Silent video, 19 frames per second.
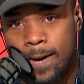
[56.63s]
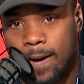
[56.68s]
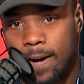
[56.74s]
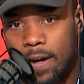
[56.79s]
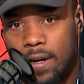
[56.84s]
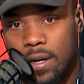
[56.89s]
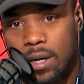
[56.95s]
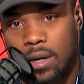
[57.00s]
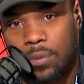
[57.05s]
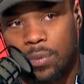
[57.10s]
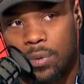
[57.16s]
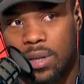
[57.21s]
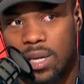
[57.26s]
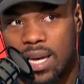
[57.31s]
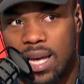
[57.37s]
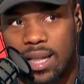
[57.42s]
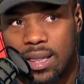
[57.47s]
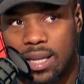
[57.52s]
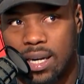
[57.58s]
A
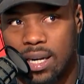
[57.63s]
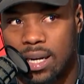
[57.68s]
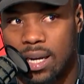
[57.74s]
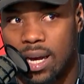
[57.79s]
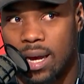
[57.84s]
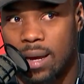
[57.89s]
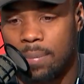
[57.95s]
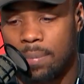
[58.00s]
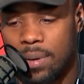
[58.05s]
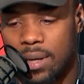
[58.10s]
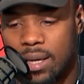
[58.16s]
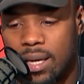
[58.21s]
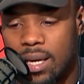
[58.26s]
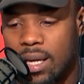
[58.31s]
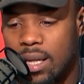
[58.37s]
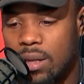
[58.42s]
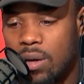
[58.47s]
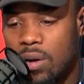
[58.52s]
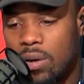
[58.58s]
really athletic guy, big
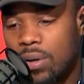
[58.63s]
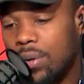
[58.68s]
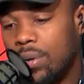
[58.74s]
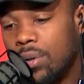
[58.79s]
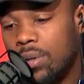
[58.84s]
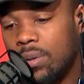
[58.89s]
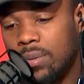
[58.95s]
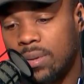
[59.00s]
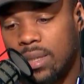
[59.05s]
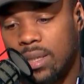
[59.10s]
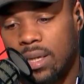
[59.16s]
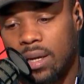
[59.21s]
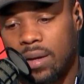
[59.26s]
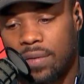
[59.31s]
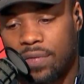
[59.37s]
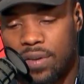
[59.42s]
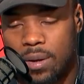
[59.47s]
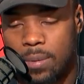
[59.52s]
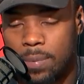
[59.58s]
kid, long arms. And
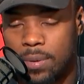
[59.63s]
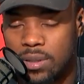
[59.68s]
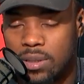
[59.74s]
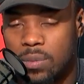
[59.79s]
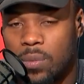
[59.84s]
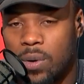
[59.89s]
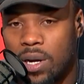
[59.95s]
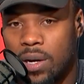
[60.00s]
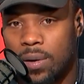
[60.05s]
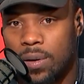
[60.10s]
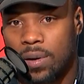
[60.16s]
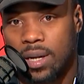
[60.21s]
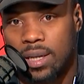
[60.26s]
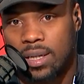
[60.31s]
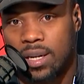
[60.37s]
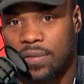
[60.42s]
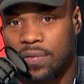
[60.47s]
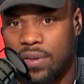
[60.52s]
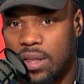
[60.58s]
if he can put some weight on, I
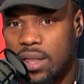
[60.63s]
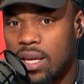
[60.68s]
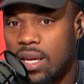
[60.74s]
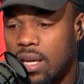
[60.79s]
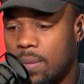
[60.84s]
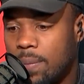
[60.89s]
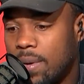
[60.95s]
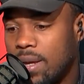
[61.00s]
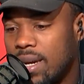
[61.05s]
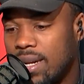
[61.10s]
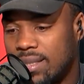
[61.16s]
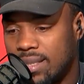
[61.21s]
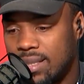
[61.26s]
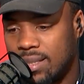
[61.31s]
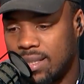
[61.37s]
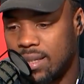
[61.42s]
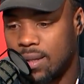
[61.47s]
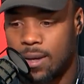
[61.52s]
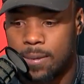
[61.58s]
definitely think he can be an
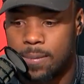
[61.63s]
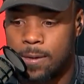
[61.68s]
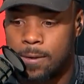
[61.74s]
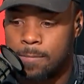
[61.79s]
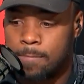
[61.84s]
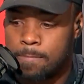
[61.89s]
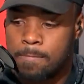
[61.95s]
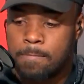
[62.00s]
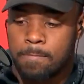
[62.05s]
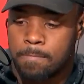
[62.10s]
SEC lineman.